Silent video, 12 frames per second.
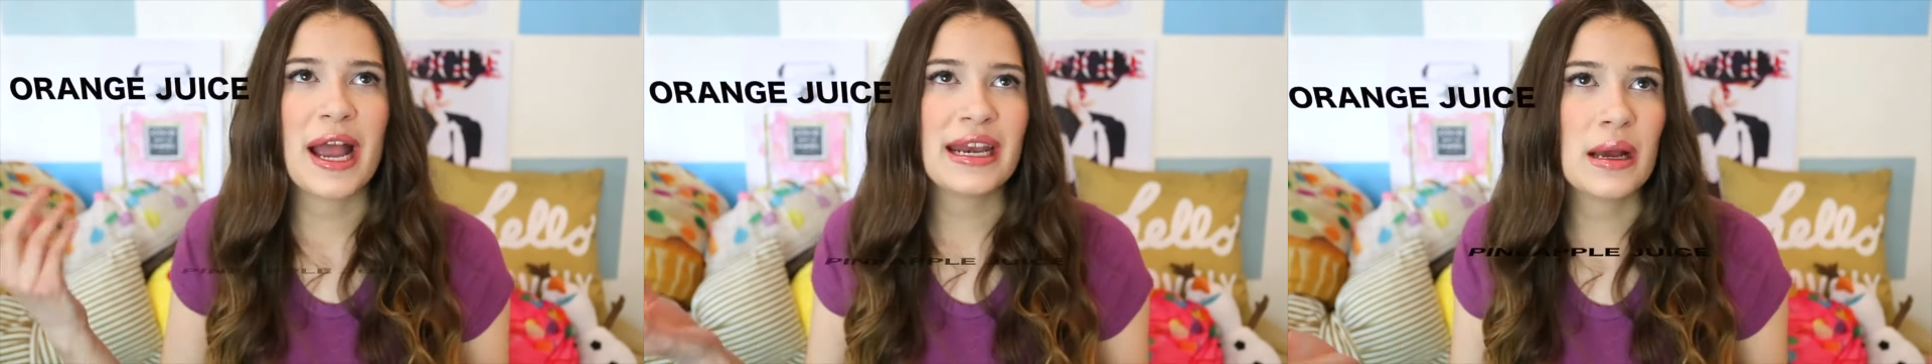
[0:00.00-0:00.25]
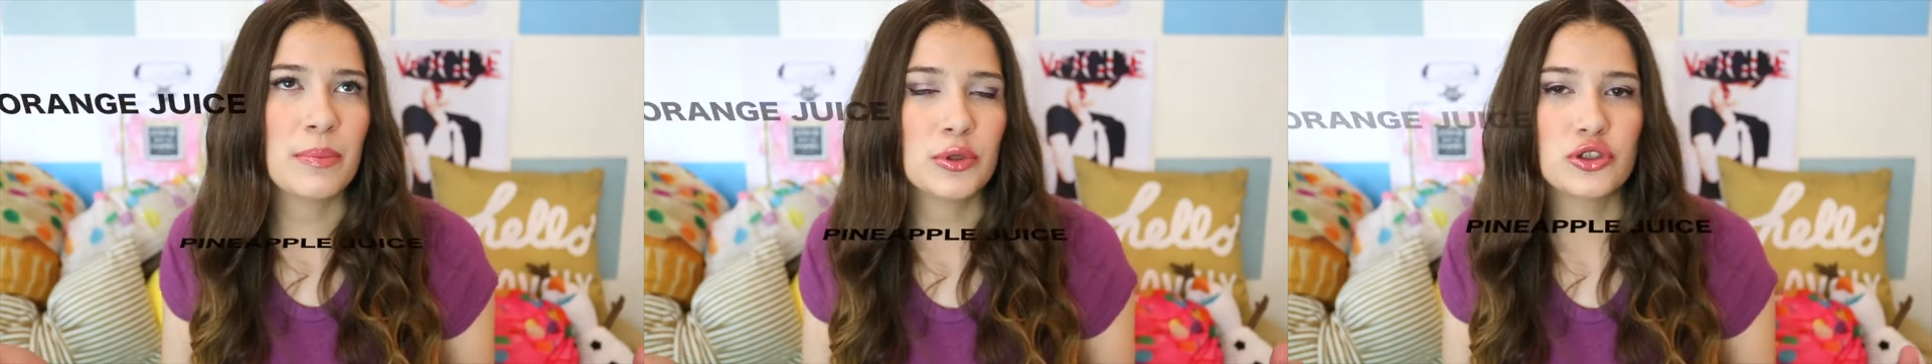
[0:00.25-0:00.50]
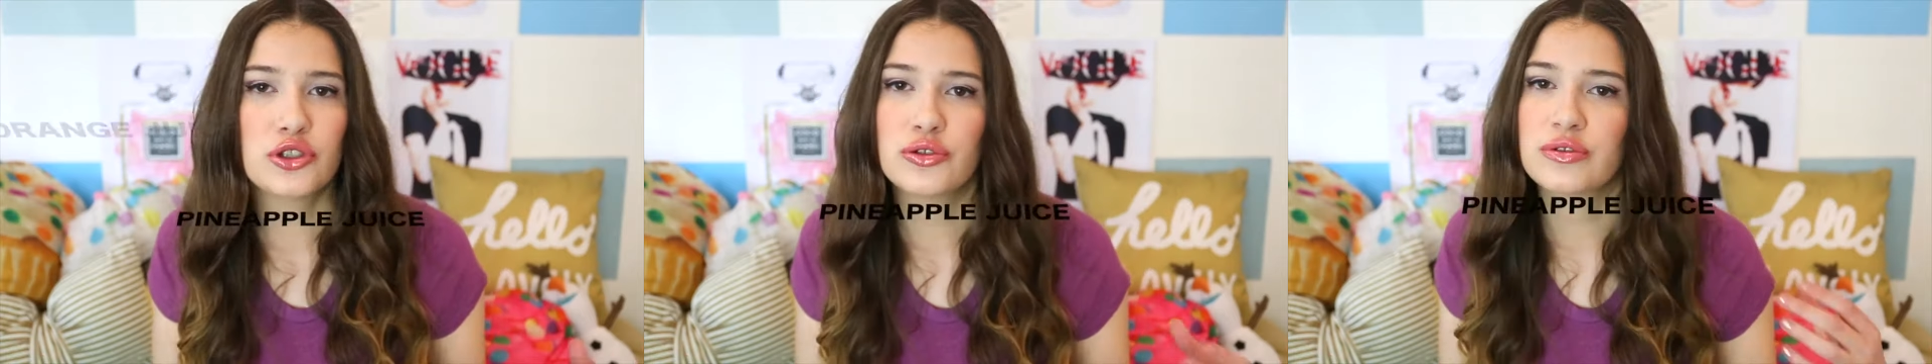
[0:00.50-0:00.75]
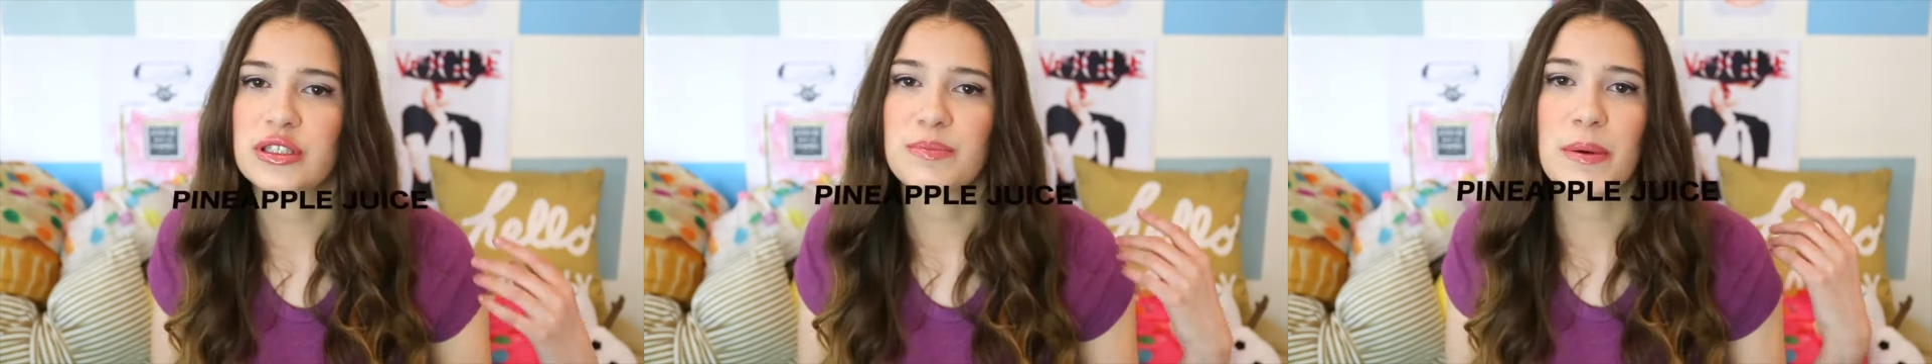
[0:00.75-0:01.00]
pineapple
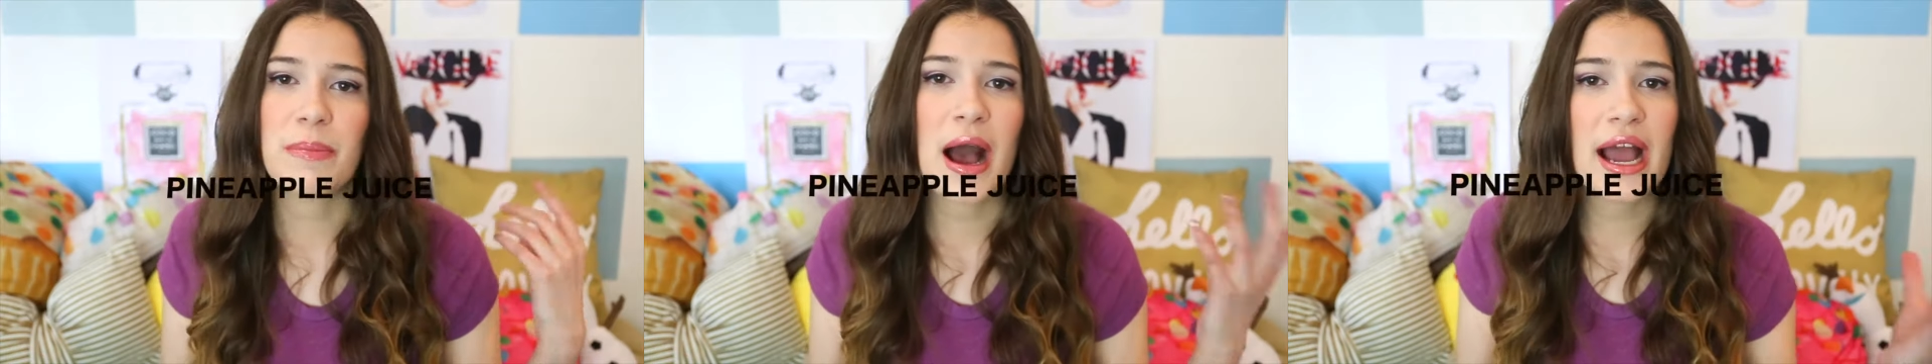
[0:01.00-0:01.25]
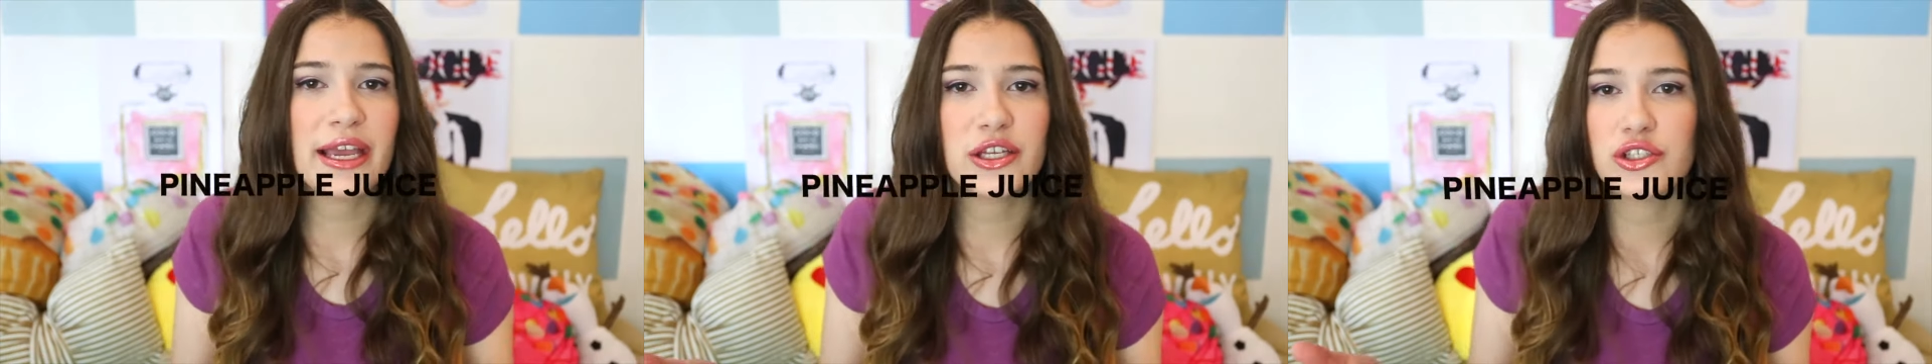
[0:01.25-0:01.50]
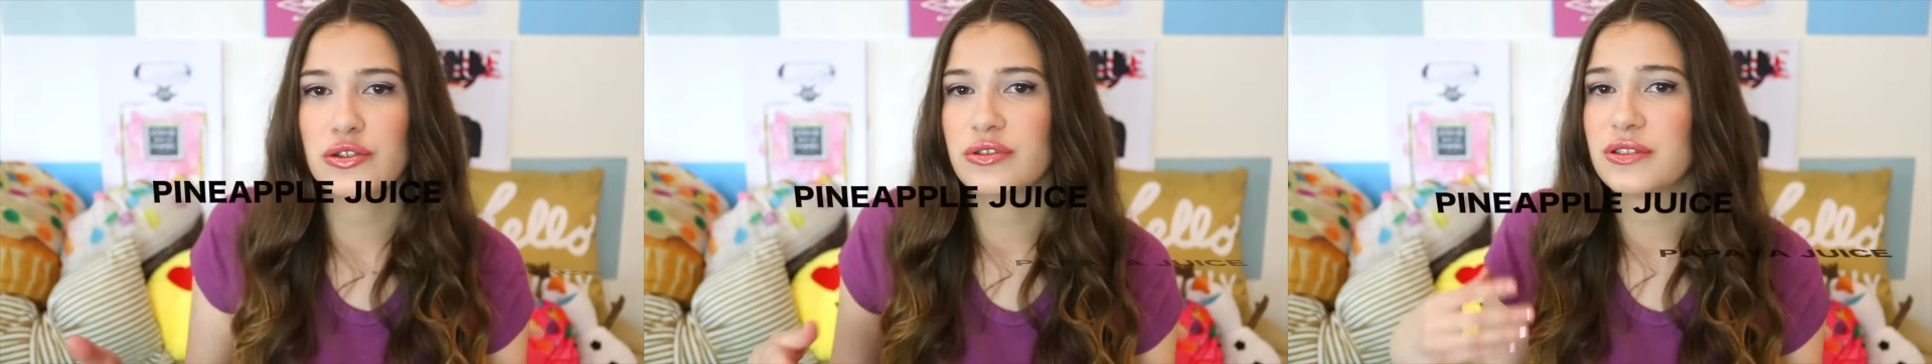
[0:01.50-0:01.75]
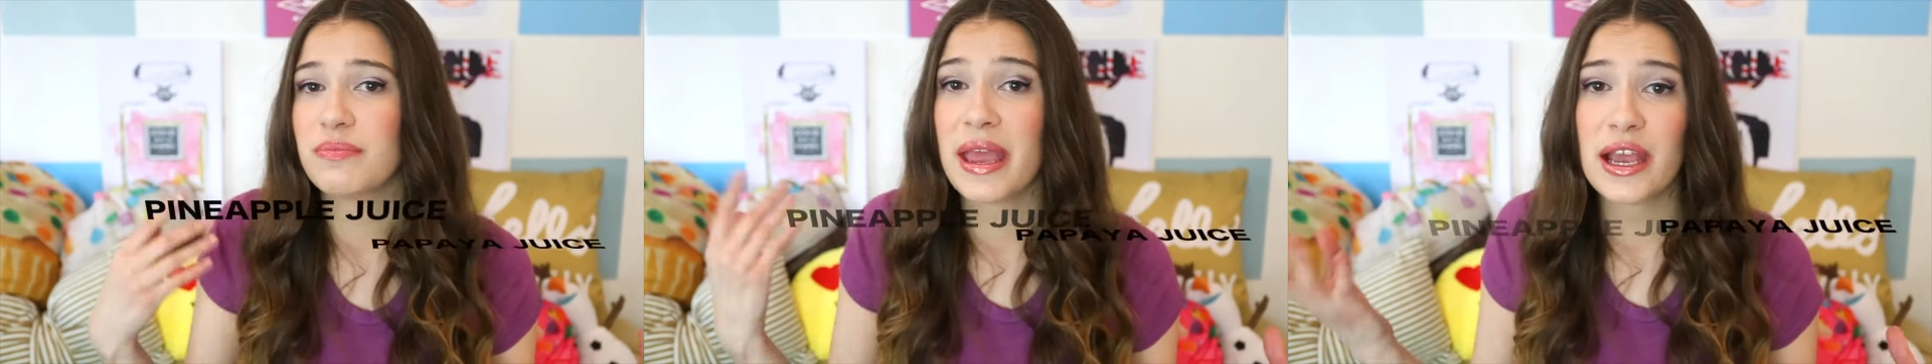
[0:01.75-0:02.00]
juice, papaya
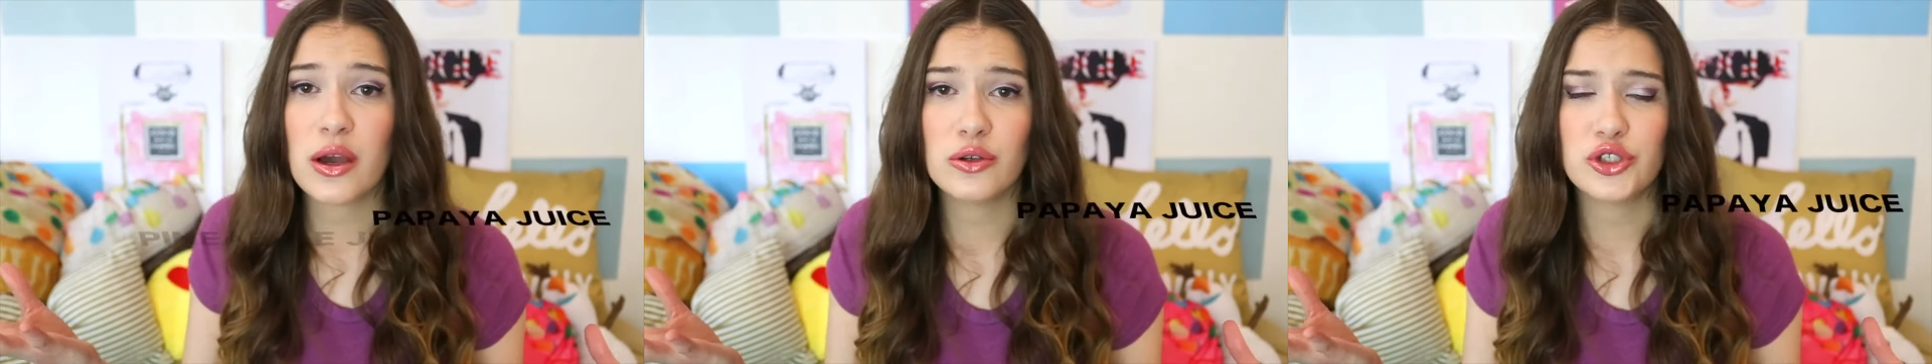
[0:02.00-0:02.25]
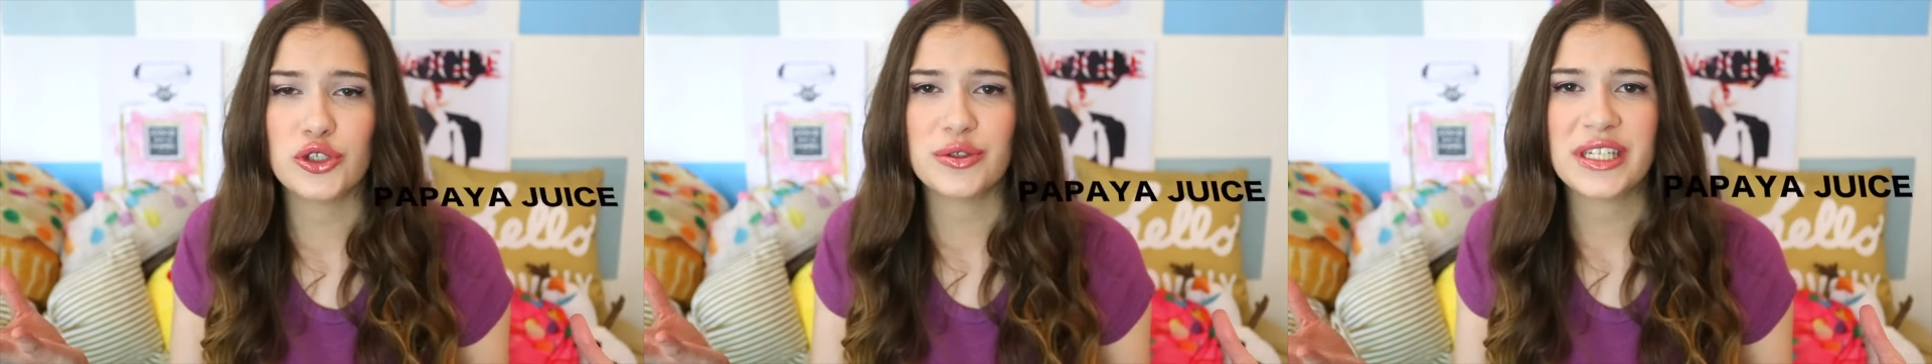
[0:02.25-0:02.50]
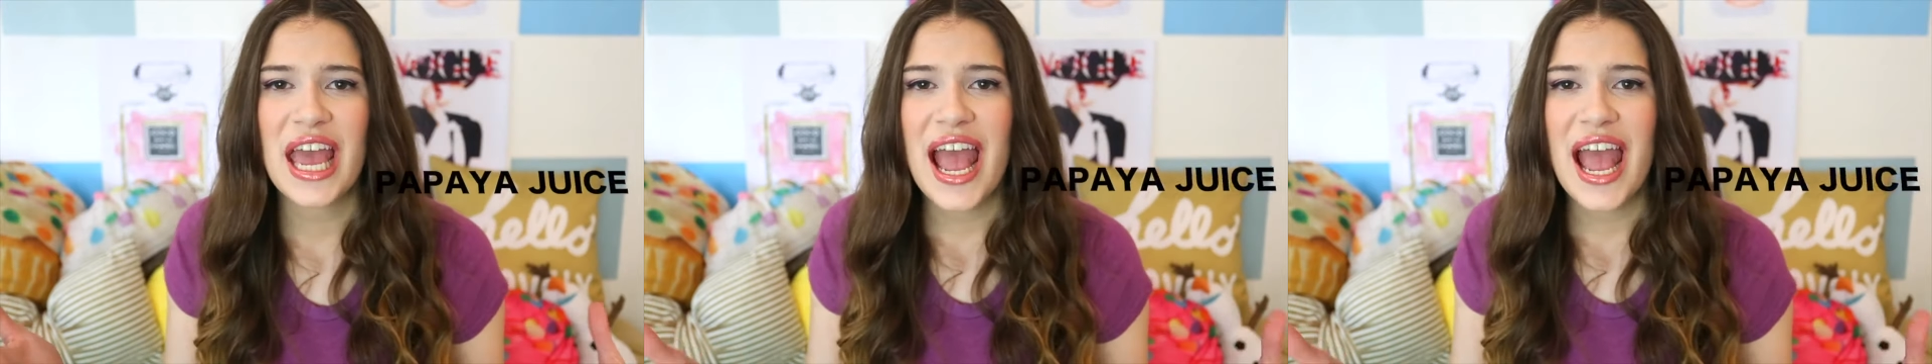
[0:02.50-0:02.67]
juice, mango juice,